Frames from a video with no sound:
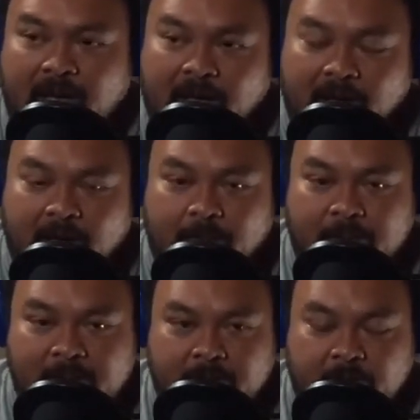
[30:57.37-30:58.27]
Uh,
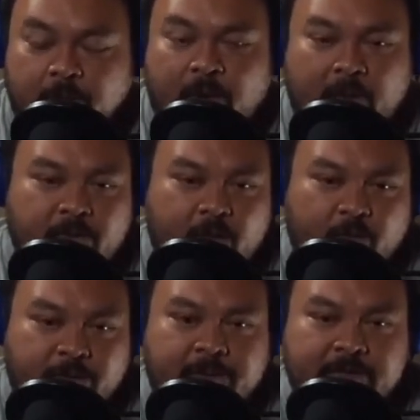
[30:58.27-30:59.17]
but the way that
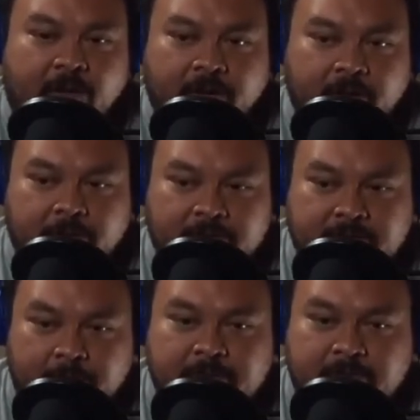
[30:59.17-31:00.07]
we've been talking up
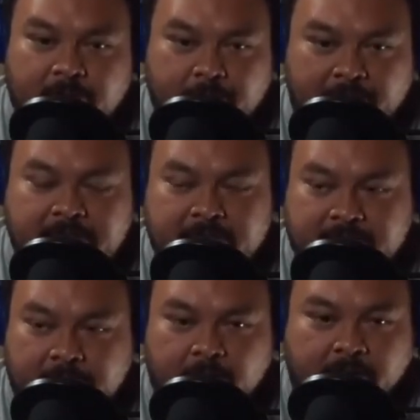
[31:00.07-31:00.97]
this episode makes it
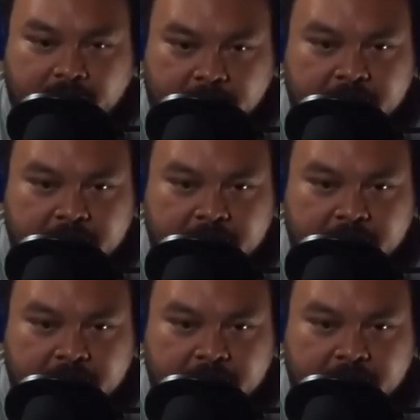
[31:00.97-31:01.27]
seem like it, this